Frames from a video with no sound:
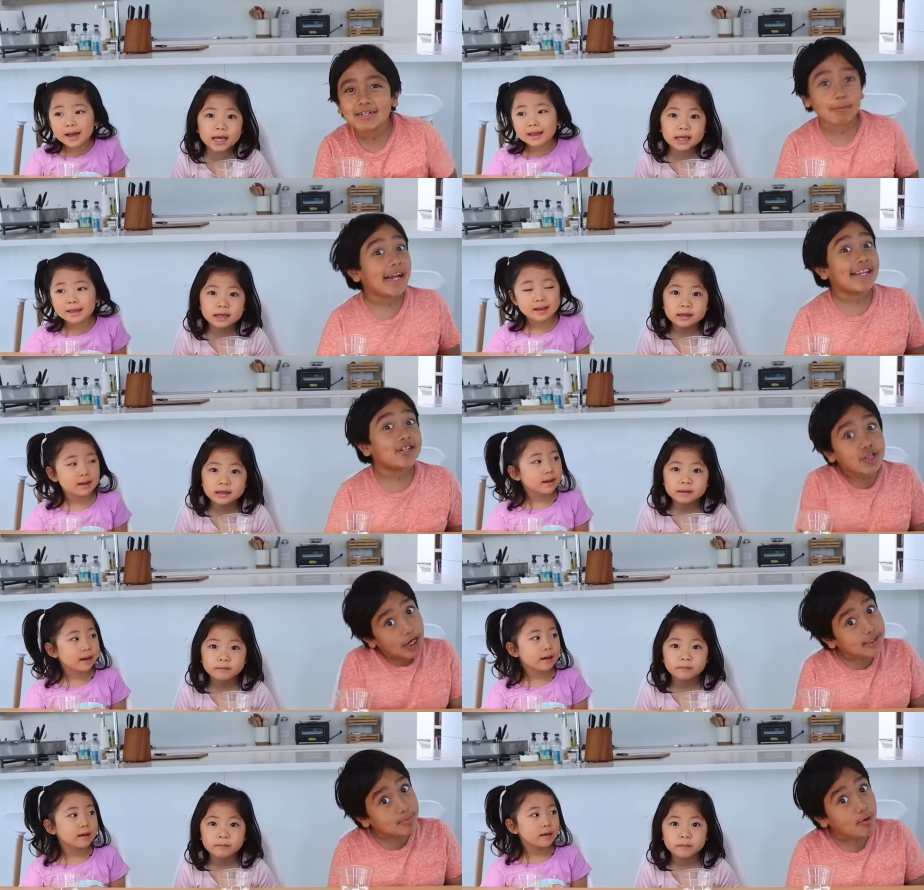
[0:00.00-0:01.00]
Speaker 1: we
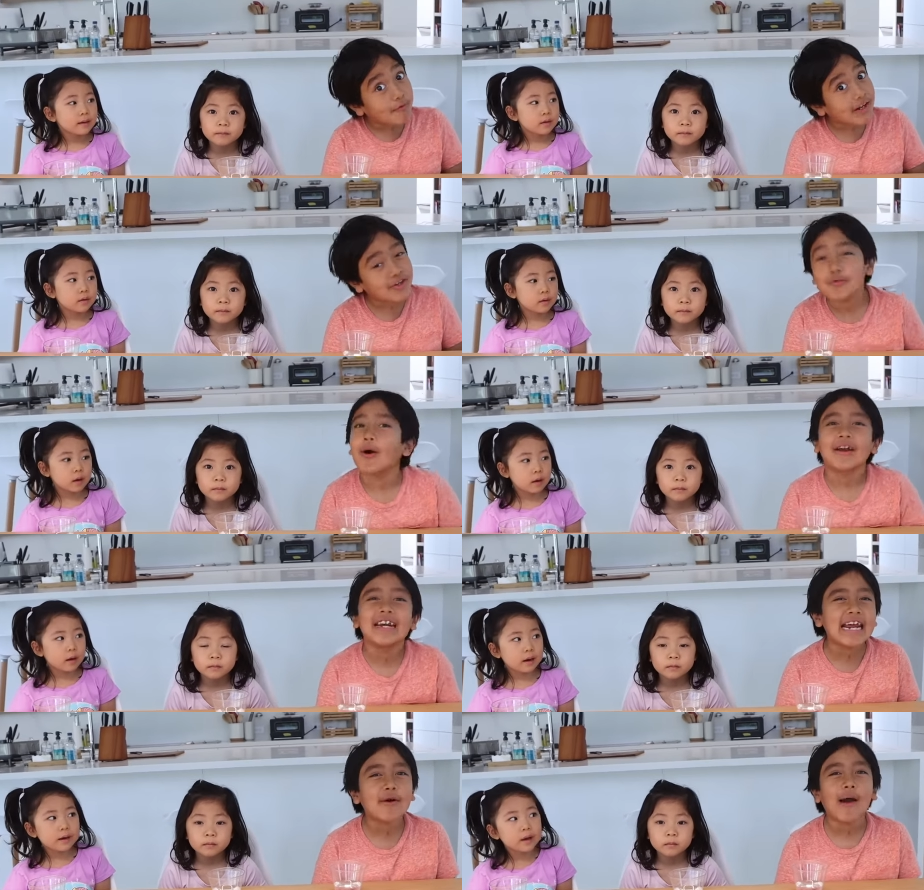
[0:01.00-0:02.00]
just moved into our
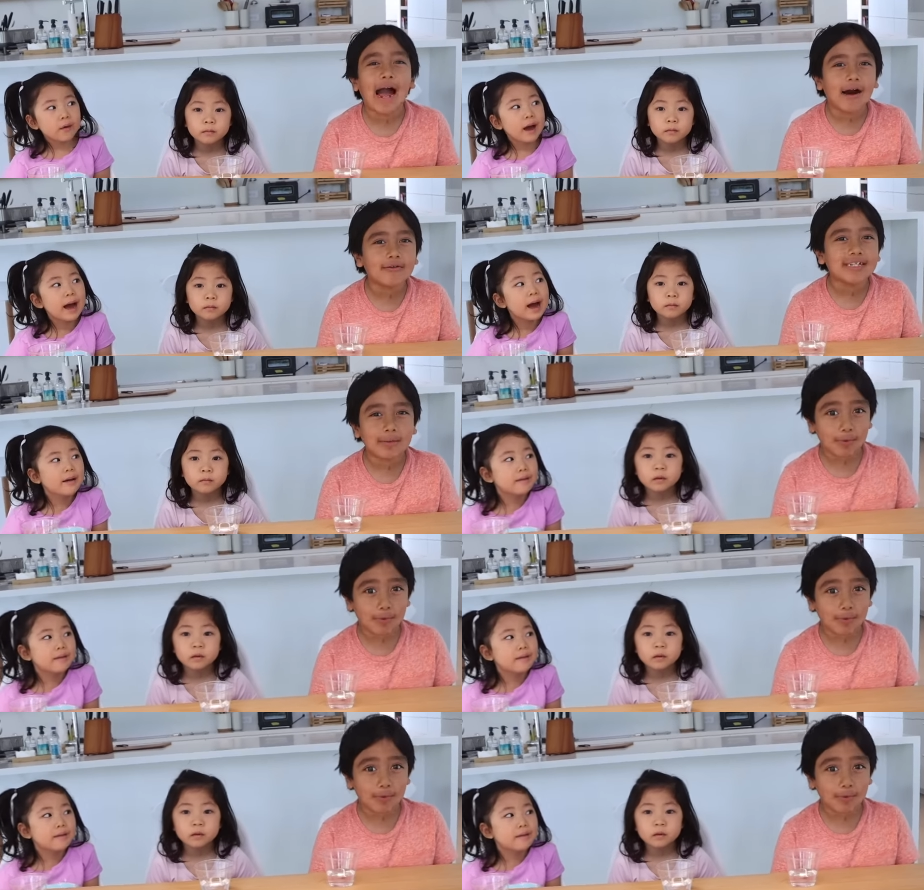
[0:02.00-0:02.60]
new house and